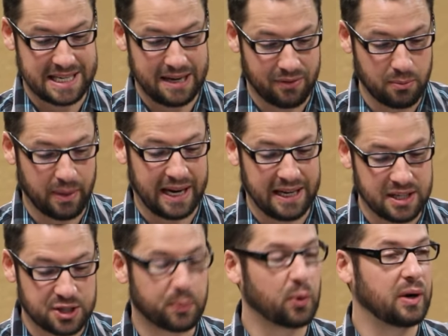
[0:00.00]
given by
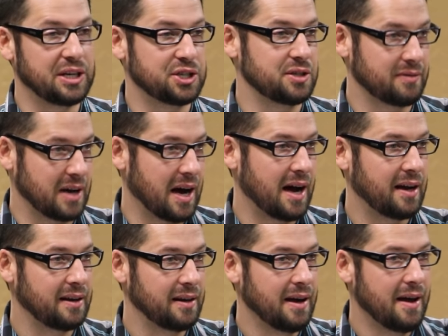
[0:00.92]
inspiration of God